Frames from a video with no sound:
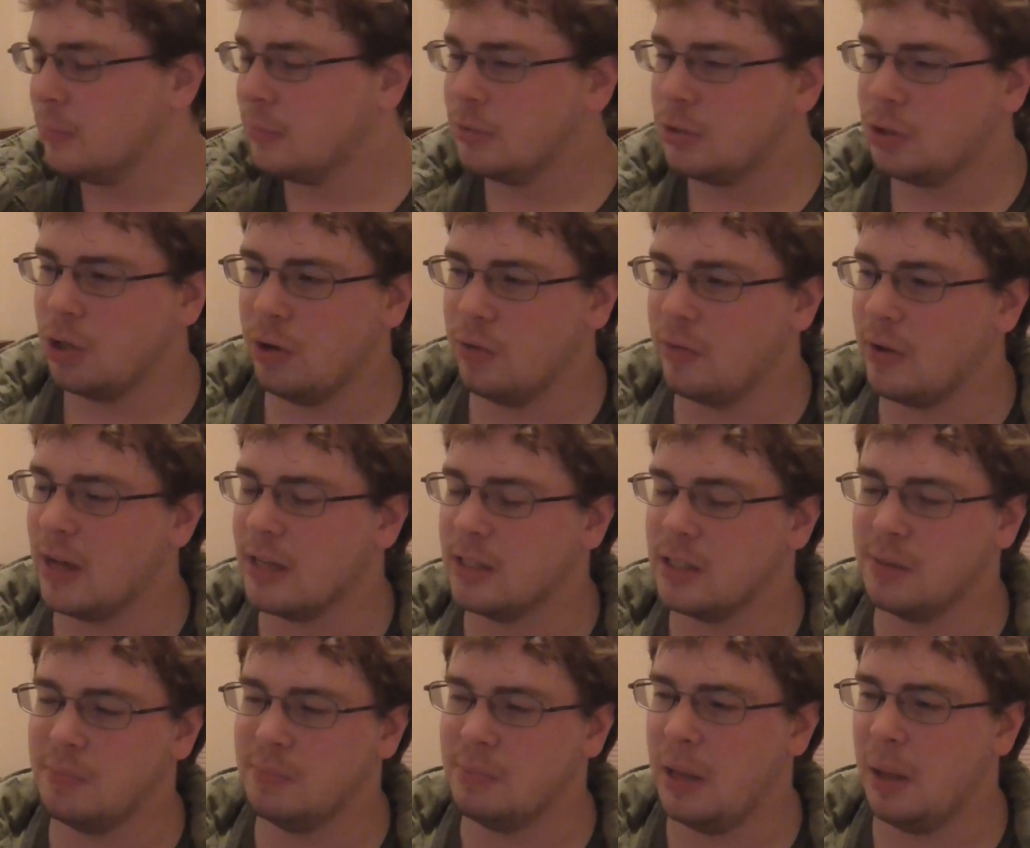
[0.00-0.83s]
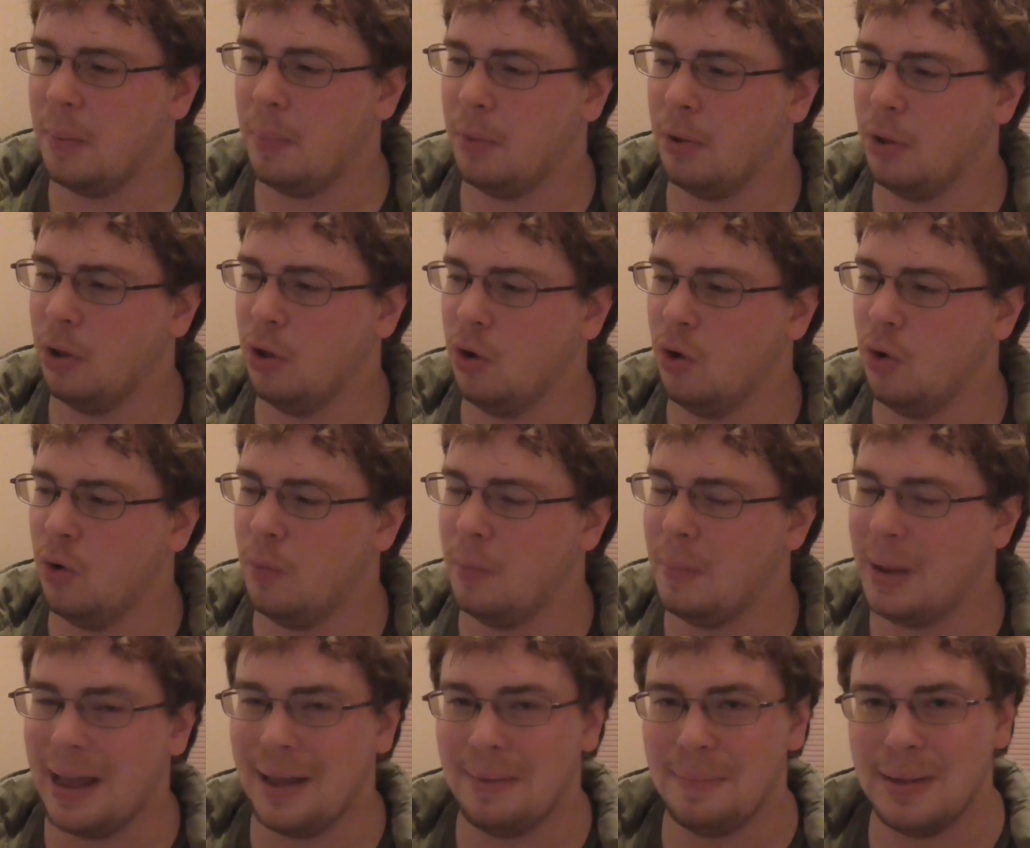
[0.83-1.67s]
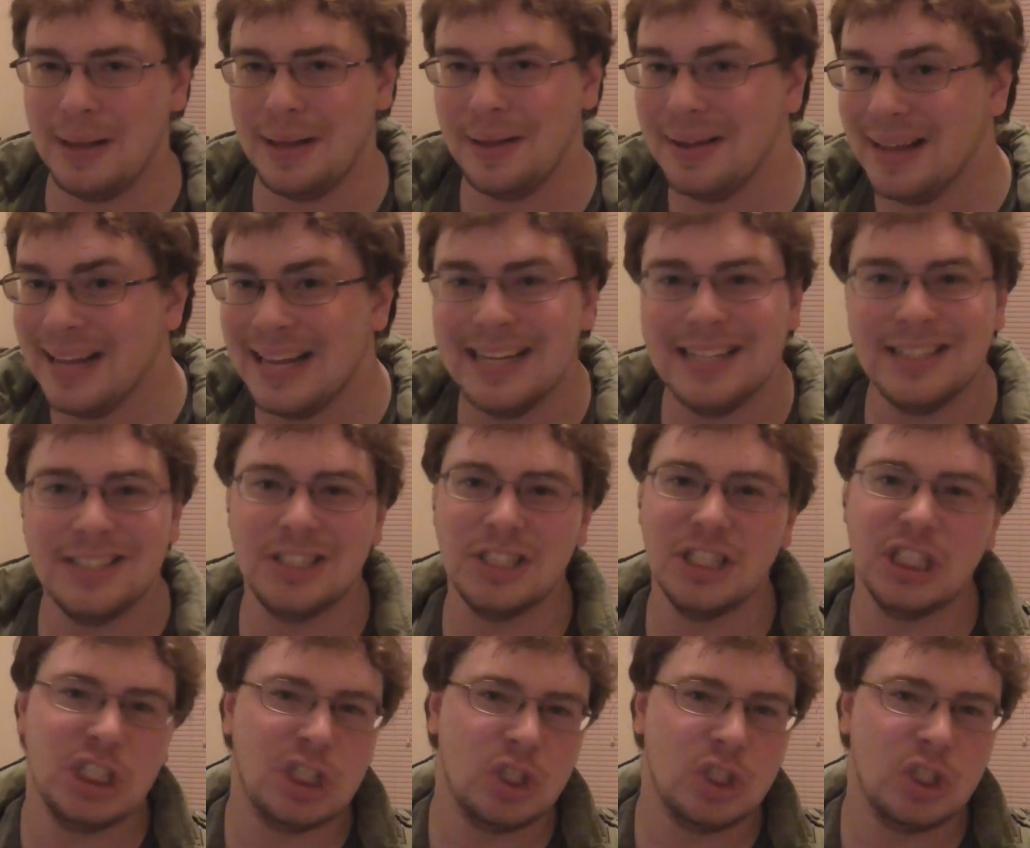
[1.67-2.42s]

So you've got some people who may be easily